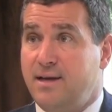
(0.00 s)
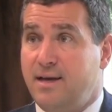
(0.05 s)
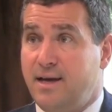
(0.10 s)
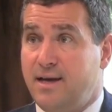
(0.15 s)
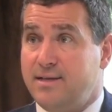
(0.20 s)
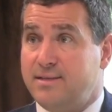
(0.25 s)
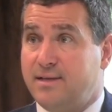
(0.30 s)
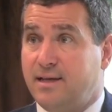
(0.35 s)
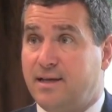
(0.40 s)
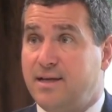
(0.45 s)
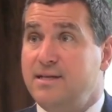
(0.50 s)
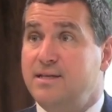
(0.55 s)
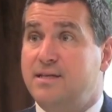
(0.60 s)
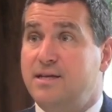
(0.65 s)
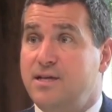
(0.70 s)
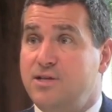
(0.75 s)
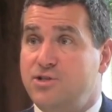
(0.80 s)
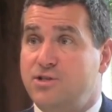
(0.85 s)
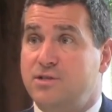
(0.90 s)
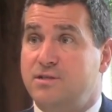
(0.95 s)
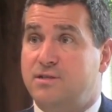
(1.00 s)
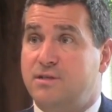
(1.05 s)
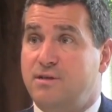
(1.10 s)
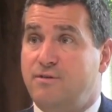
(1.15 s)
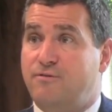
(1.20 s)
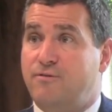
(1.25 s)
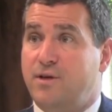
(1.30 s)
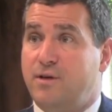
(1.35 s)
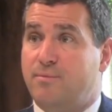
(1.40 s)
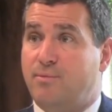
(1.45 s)
and it's a contingency
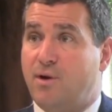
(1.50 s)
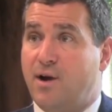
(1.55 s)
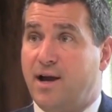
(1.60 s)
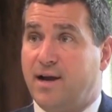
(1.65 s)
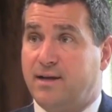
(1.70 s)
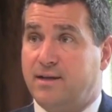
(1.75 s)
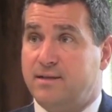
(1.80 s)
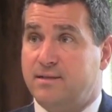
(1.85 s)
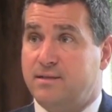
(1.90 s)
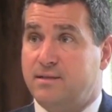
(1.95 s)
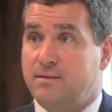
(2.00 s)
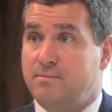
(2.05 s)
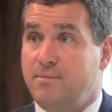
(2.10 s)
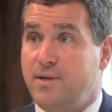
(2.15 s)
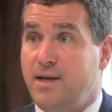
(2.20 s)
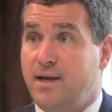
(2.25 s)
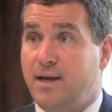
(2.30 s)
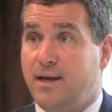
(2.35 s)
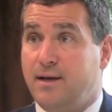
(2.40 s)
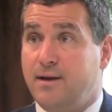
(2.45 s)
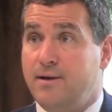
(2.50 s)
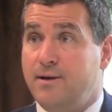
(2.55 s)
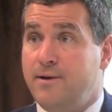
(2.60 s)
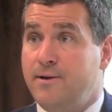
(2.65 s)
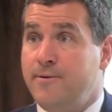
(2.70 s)
fee practice, meaning